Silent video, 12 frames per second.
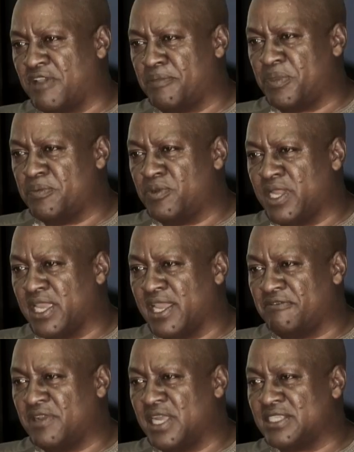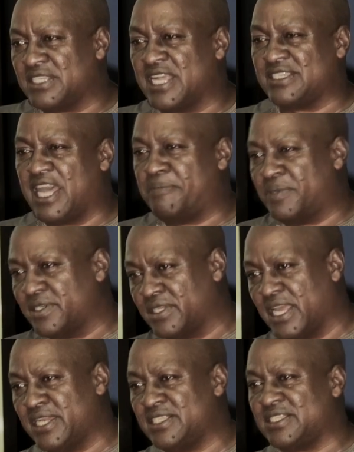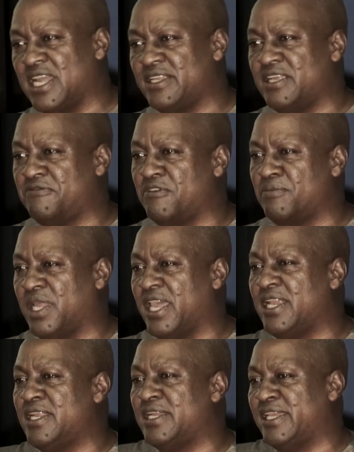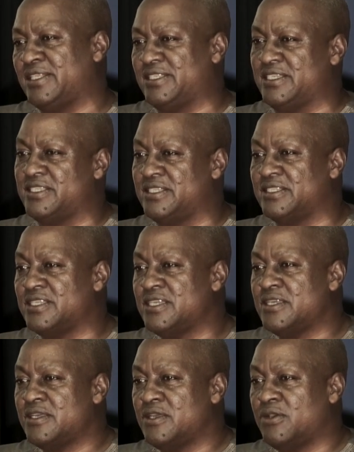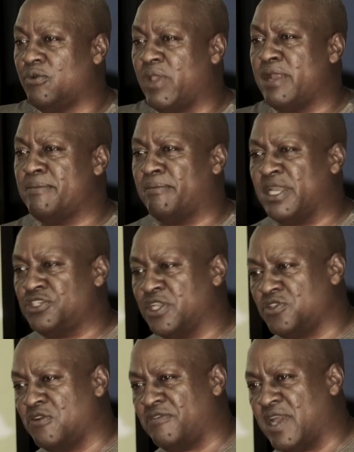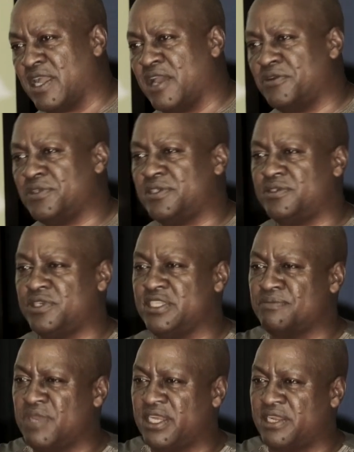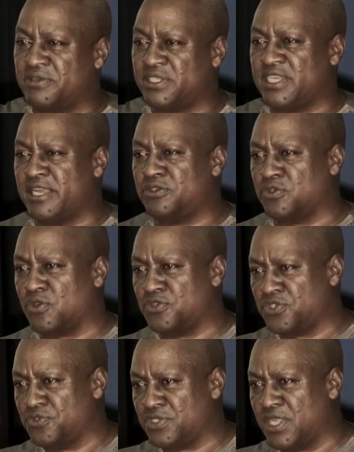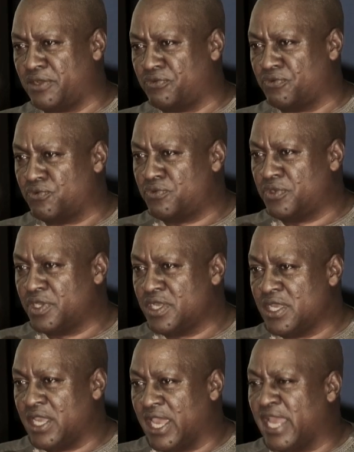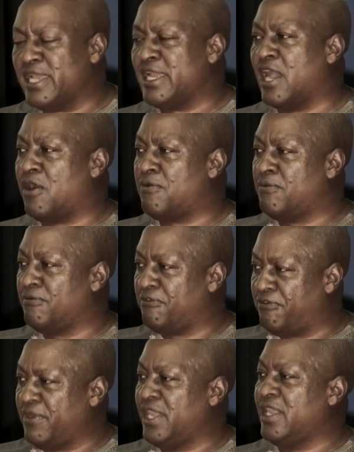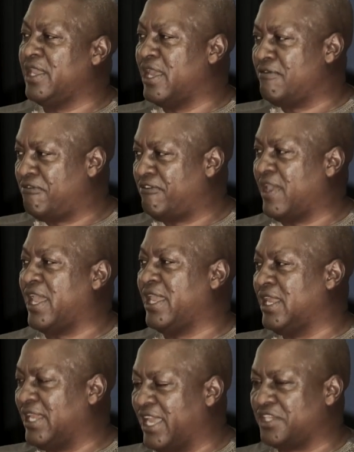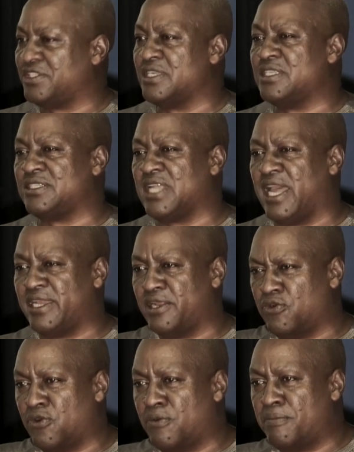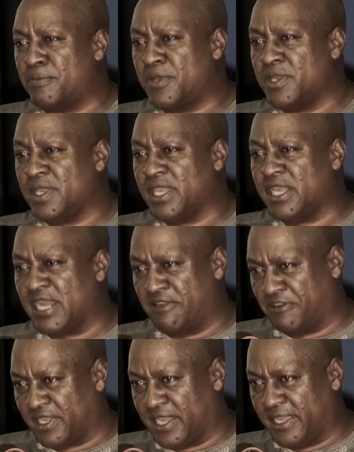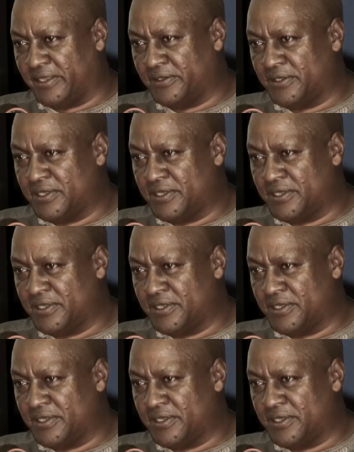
of our people in governance has happened, and it started from the early 90s when majority of our countries made a return to constitutional rule, and now free and fair elections are the norm in Africa.